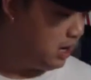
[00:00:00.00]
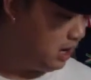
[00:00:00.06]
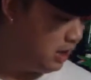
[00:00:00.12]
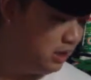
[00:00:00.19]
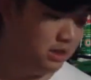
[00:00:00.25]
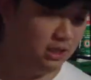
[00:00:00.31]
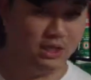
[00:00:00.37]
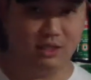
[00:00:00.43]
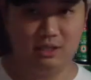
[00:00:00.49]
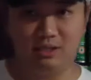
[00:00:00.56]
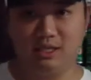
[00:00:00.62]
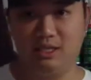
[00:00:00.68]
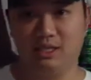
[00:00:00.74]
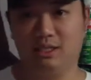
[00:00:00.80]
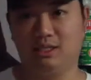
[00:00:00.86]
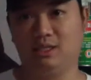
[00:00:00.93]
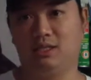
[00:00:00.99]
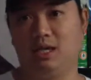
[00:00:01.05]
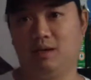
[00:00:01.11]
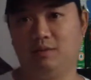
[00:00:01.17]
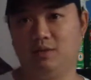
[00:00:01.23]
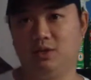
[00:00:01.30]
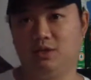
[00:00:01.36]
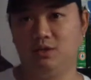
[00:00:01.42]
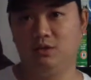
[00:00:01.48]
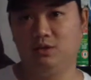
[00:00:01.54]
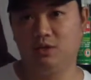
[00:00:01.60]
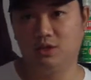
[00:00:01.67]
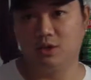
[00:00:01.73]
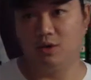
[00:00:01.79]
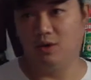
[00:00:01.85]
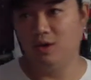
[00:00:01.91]
Uh, let it take its time to do
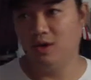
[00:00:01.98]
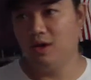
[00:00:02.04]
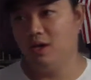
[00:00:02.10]
so.